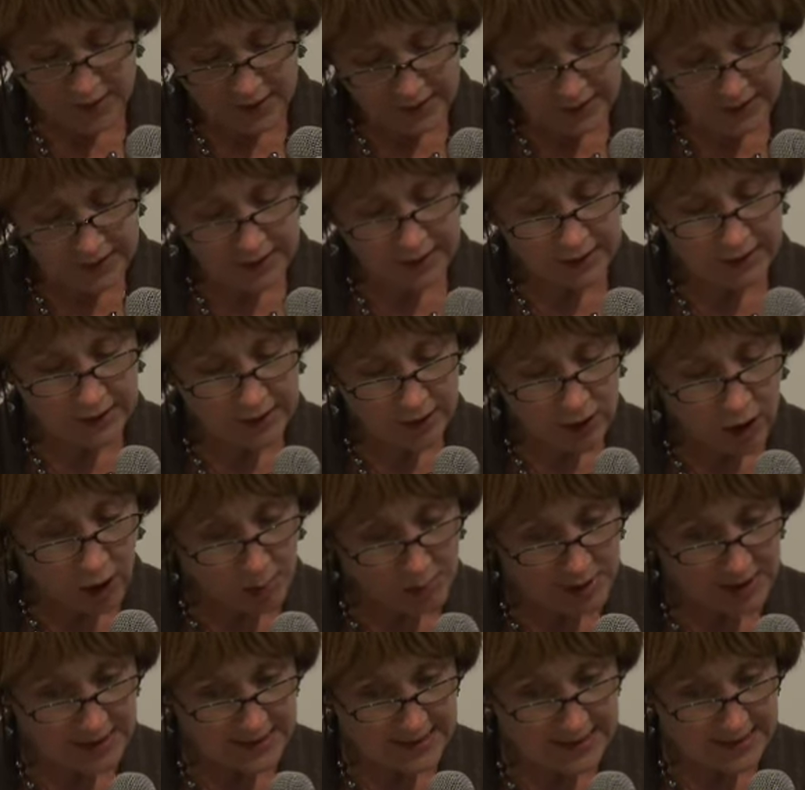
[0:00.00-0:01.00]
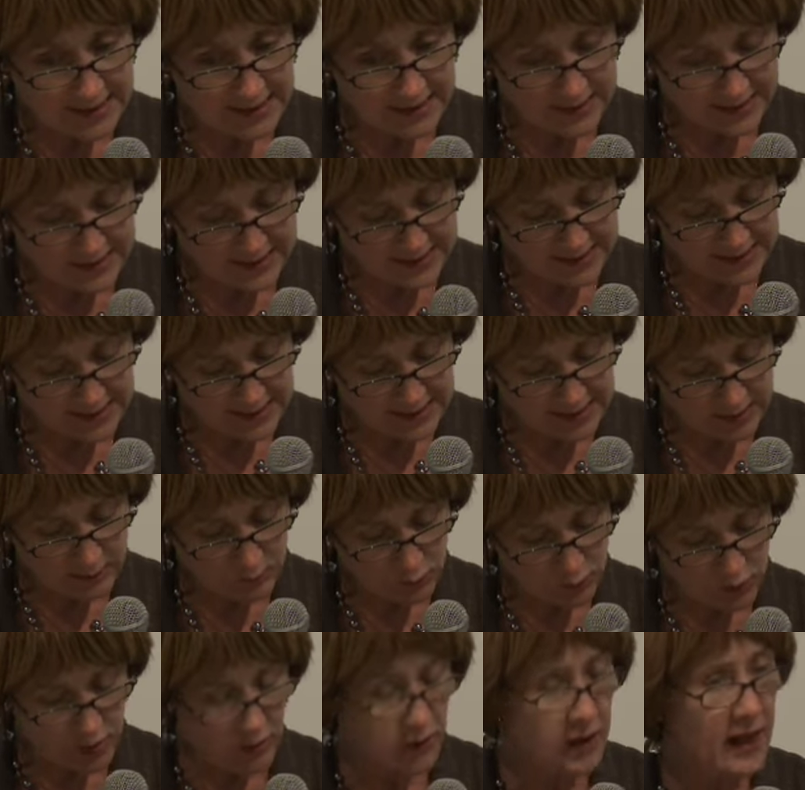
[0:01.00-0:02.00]
anomalies in the system,
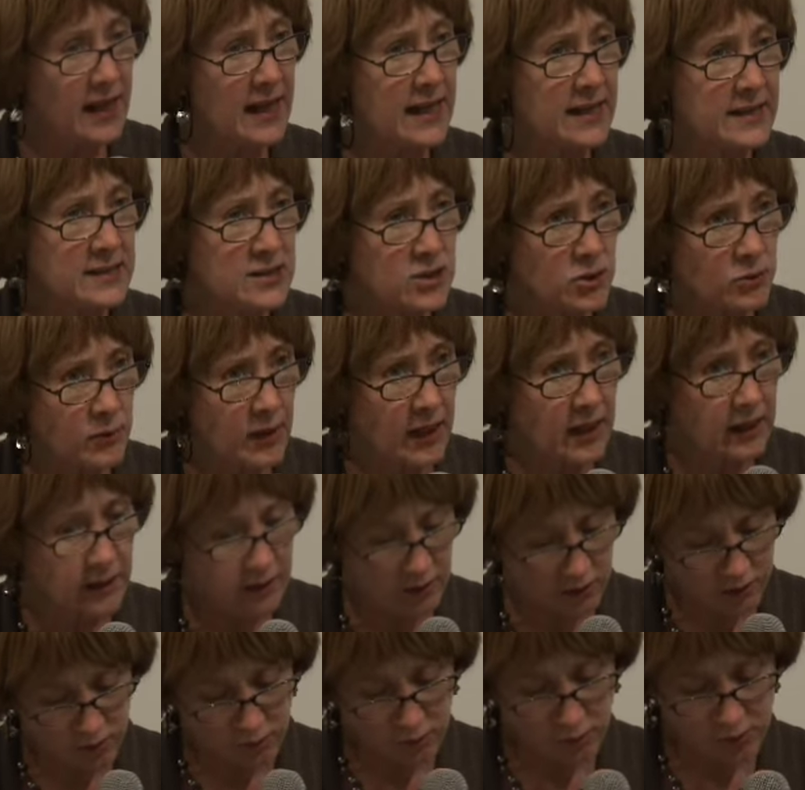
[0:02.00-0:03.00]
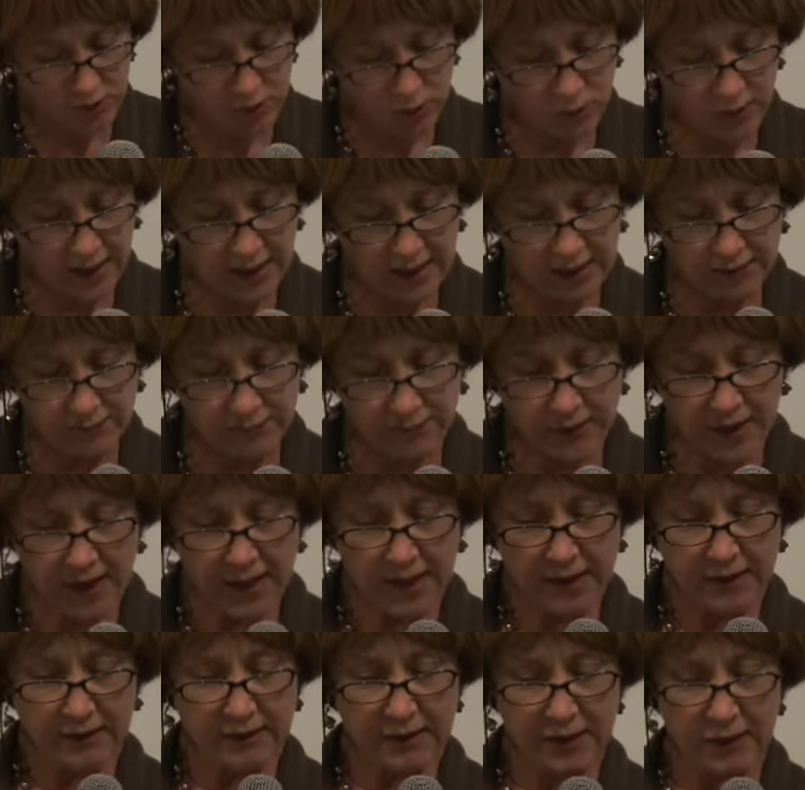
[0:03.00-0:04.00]
whereas you have
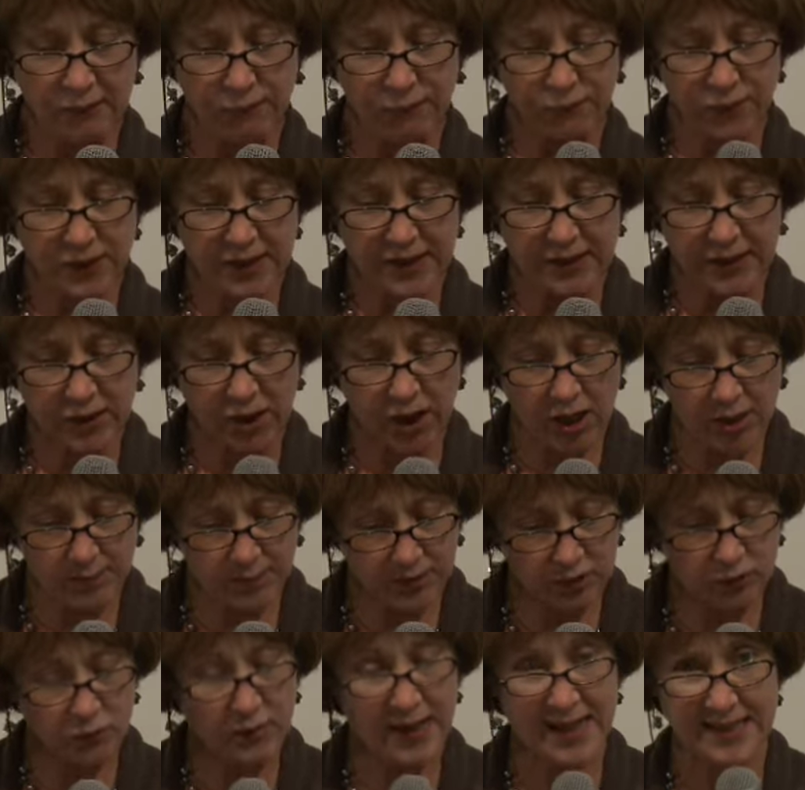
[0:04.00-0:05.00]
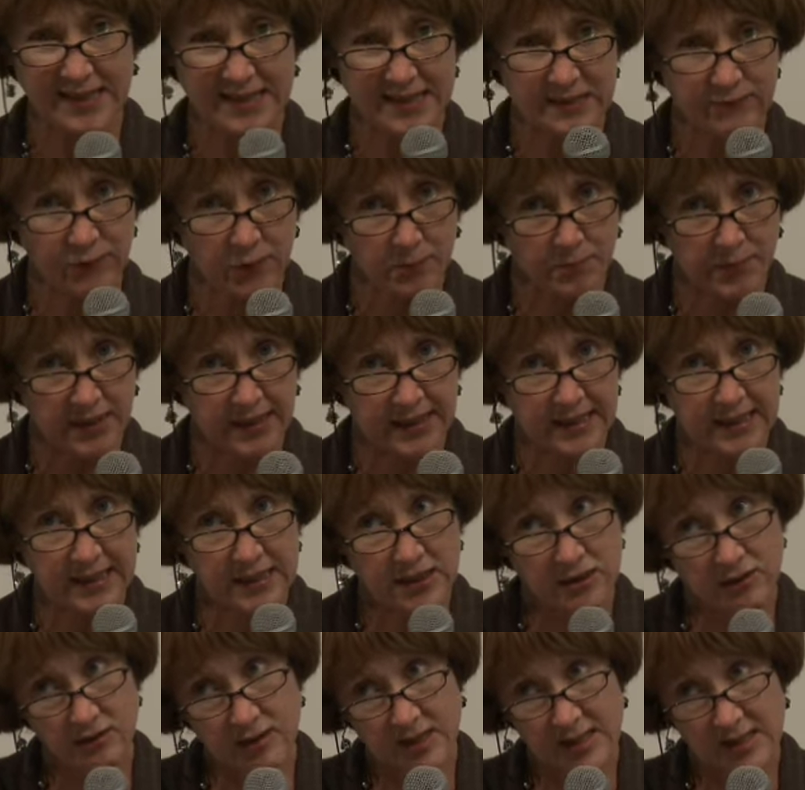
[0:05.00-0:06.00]
the free carbon credits for big
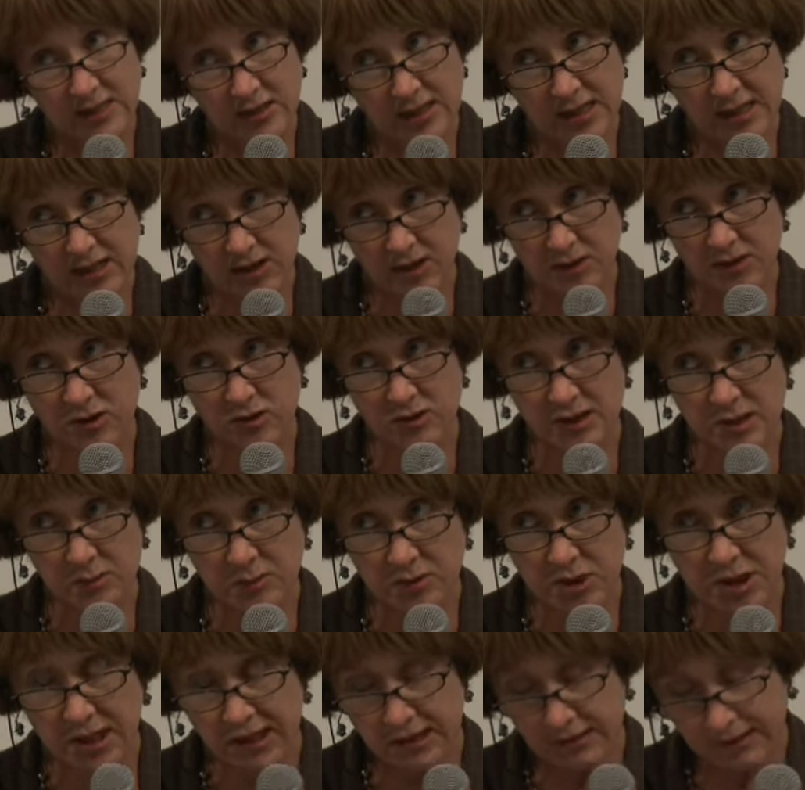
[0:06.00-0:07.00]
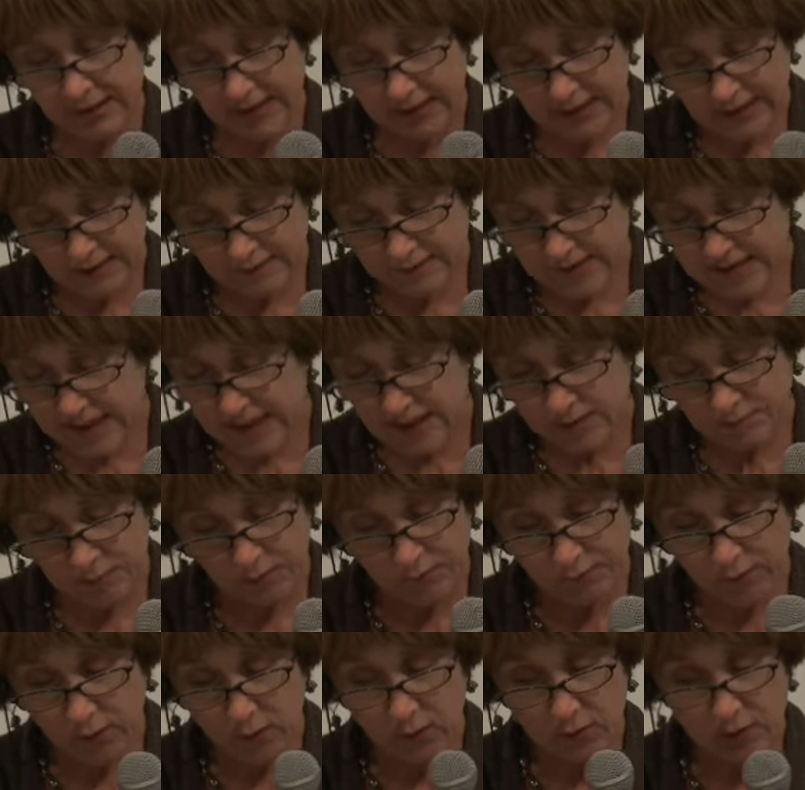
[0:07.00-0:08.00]
industries, which I think, and I've said
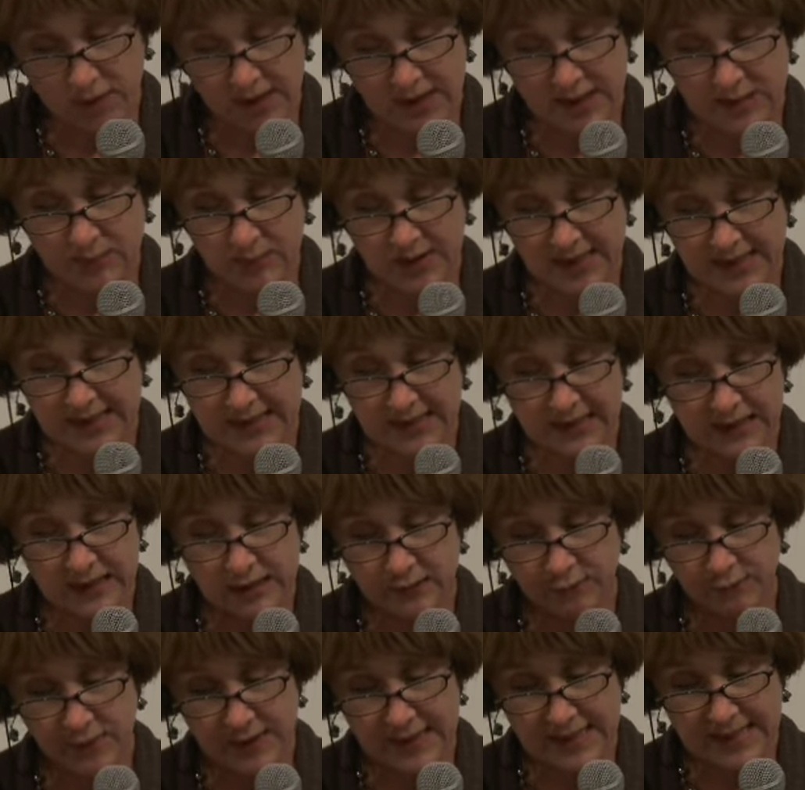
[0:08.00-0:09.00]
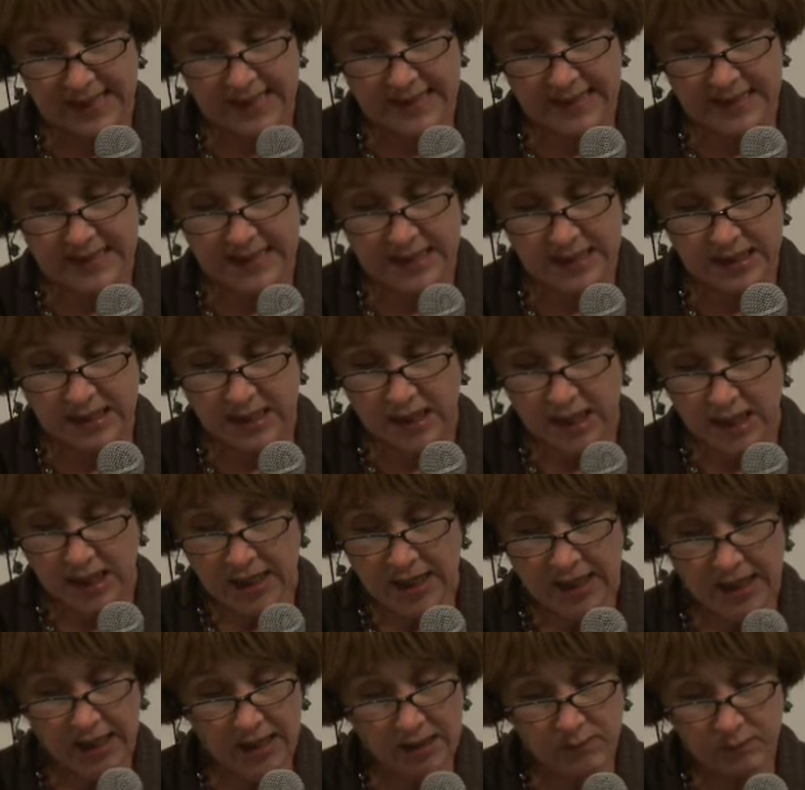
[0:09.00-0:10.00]
before, is basically to facilitate
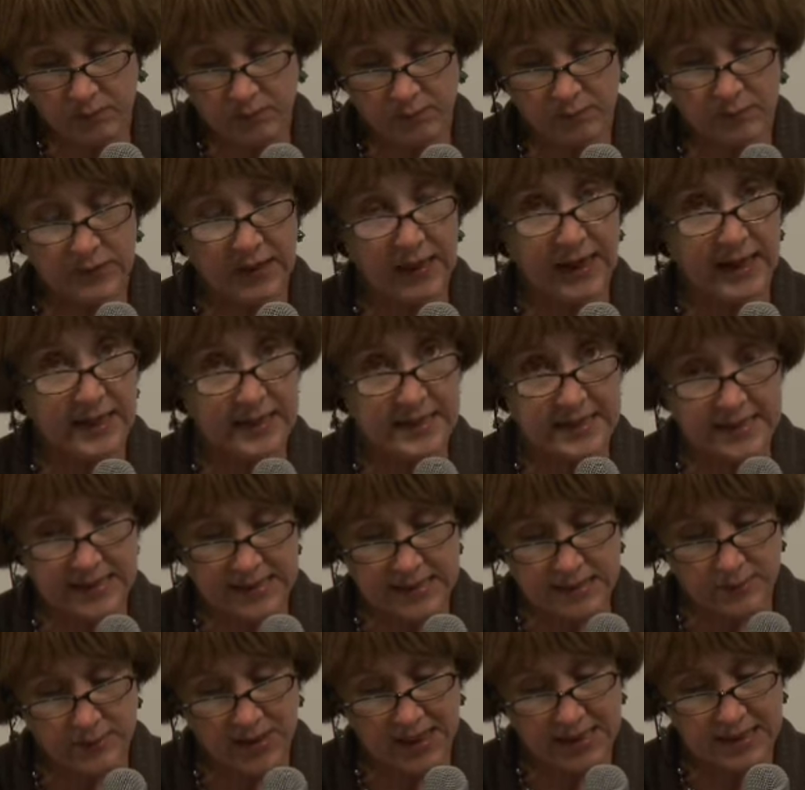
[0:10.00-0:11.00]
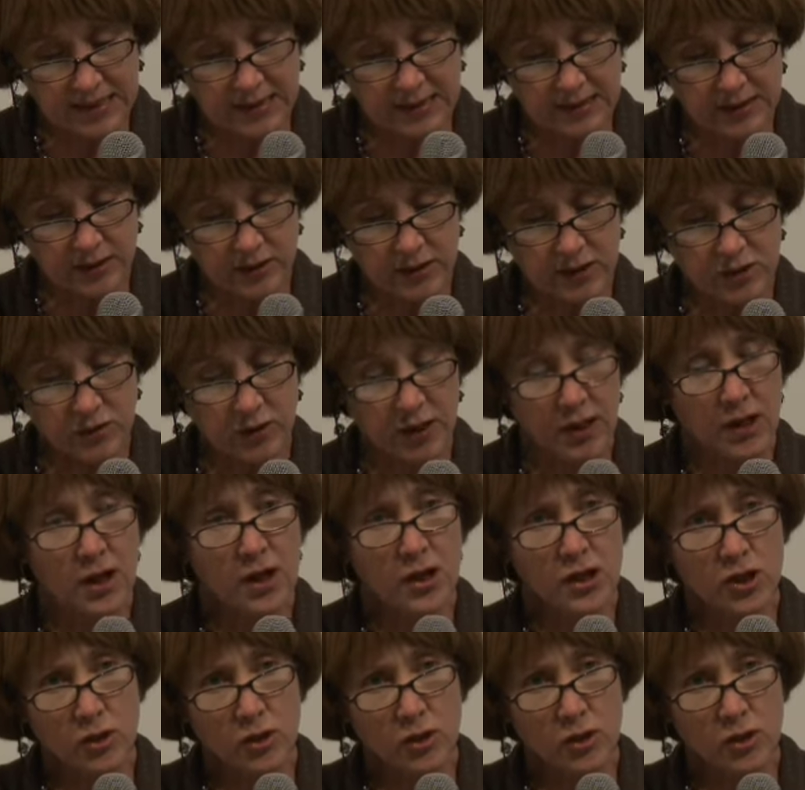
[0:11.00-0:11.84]
the likes of the cement industry.